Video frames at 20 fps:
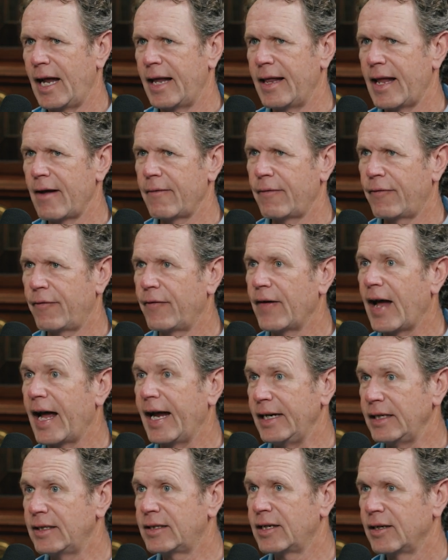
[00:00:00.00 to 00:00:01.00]
And that
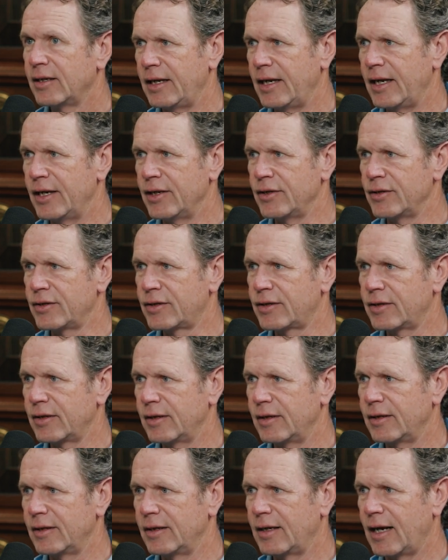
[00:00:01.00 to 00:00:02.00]
fight is,
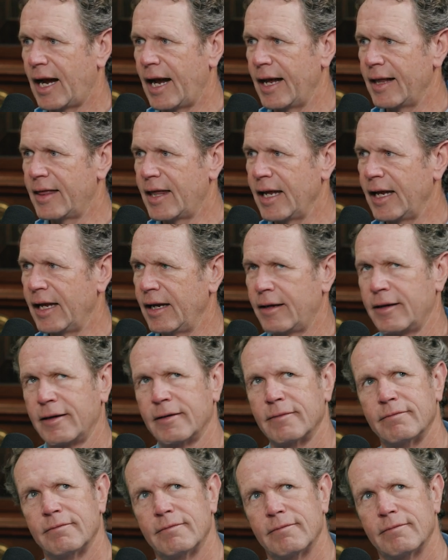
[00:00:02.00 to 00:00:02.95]
I think,